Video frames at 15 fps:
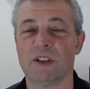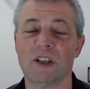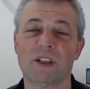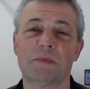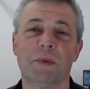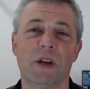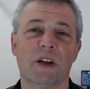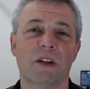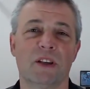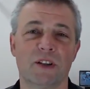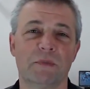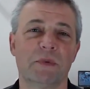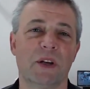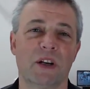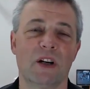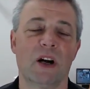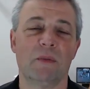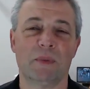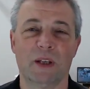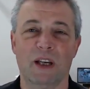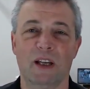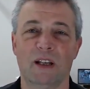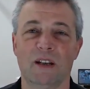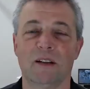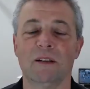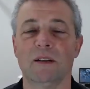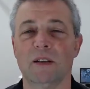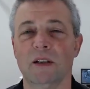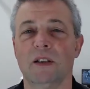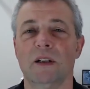There's pretty complicated
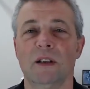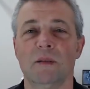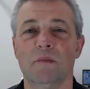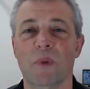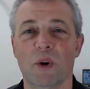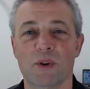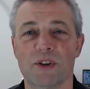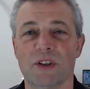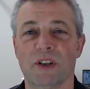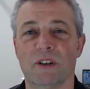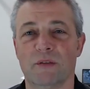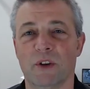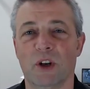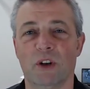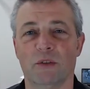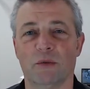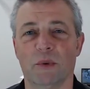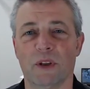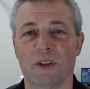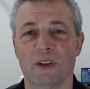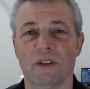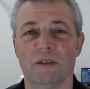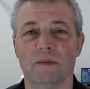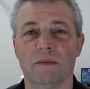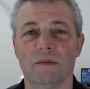motion involved with it.